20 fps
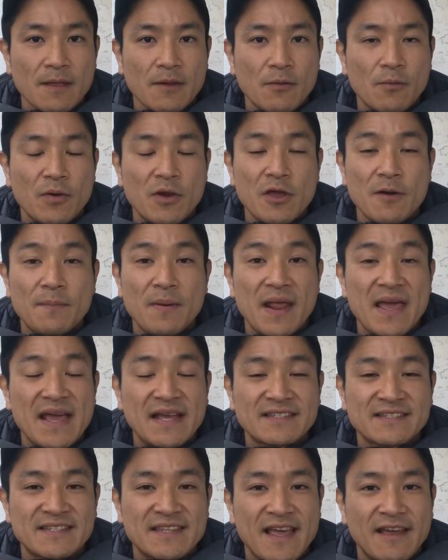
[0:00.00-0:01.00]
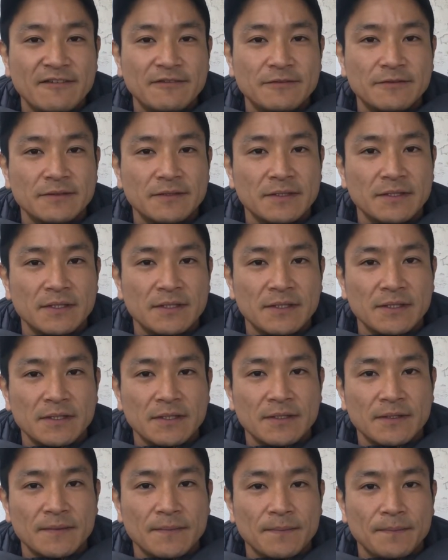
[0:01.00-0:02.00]
Will you play it safe,
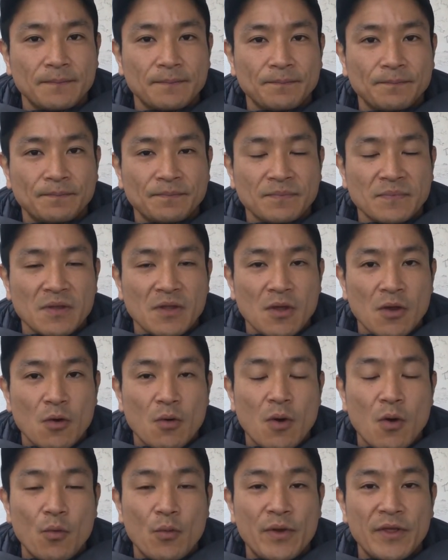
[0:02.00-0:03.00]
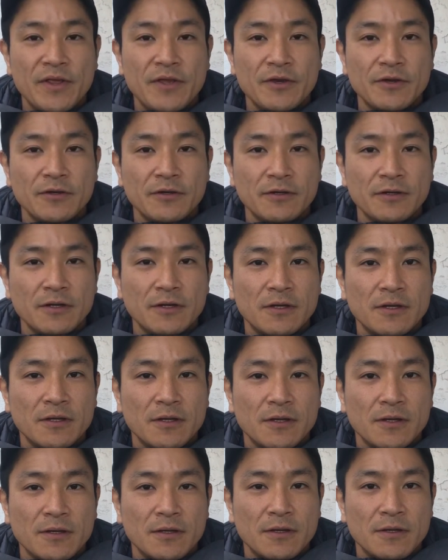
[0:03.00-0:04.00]
or will you
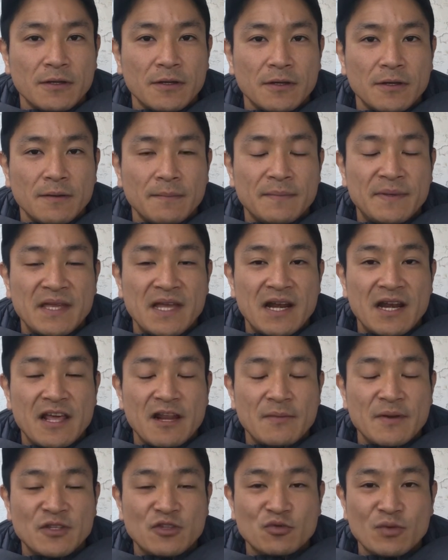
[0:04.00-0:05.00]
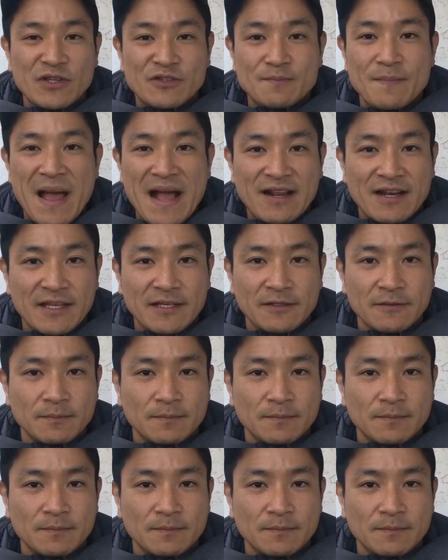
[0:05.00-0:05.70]
be a little bit swashbuckling?